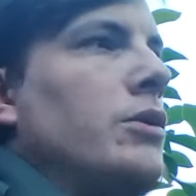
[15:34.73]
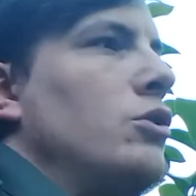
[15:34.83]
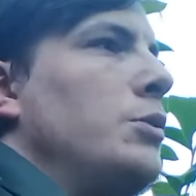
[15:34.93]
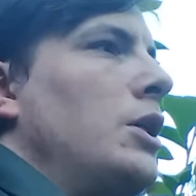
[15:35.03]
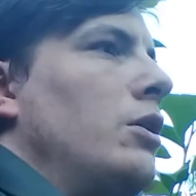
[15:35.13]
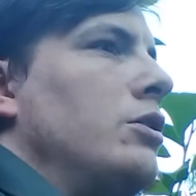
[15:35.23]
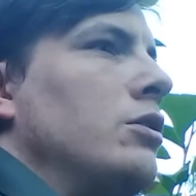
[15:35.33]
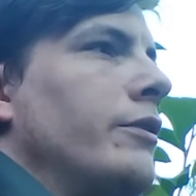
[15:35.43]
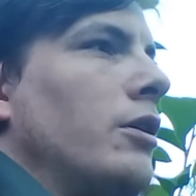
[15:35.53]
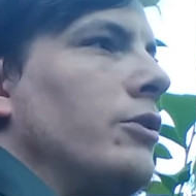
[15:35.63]
But to be honest,
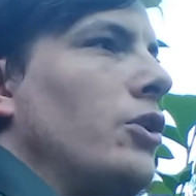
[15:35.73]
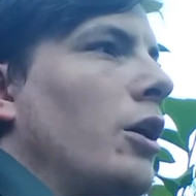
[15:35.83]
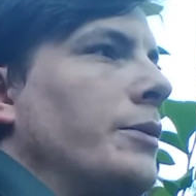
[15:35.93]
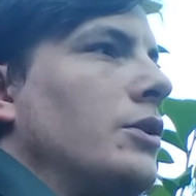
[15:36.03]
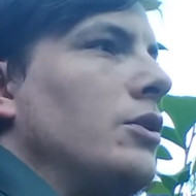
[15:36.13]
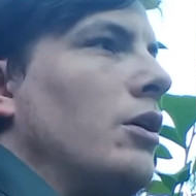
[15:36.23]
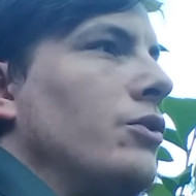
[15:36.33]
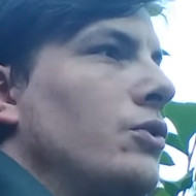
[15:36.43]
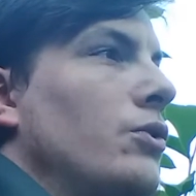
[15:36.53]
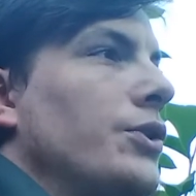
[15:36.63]
as far as I'm
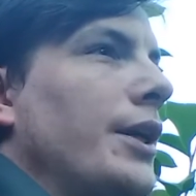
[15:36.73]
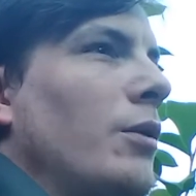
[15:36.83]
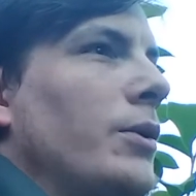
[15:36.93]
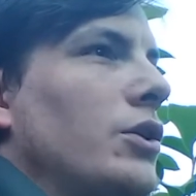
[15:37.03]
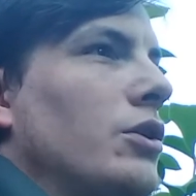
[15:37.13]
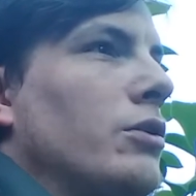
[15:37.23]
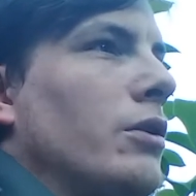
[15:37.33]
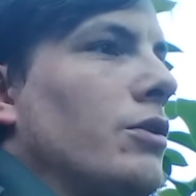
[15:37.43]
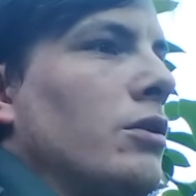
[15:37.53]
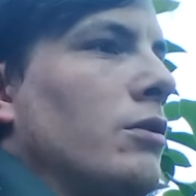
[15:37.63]
concerned, as soon as they committed the
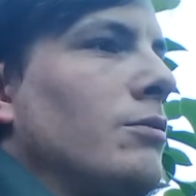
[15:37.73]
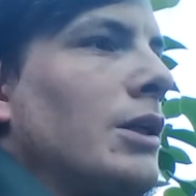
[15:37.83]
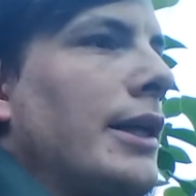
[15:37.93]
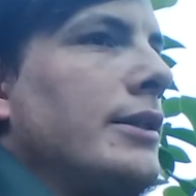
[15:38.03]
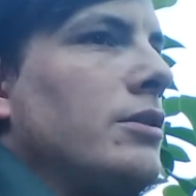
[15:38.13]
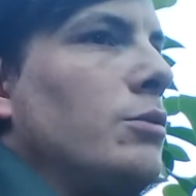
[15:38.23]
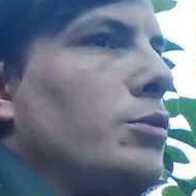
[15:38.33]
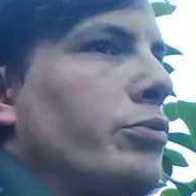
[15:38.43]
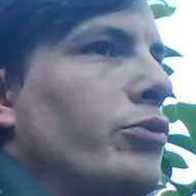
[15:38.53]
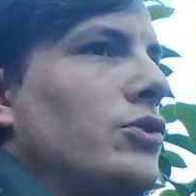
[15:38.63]
crime that landed them
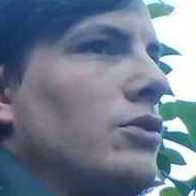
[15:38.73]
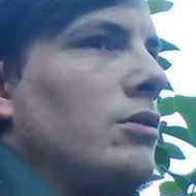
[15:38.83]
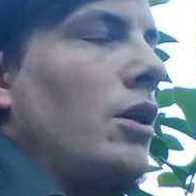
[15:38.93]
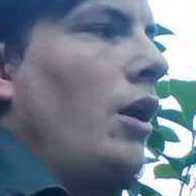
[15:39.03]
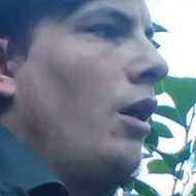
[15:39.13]
in prison,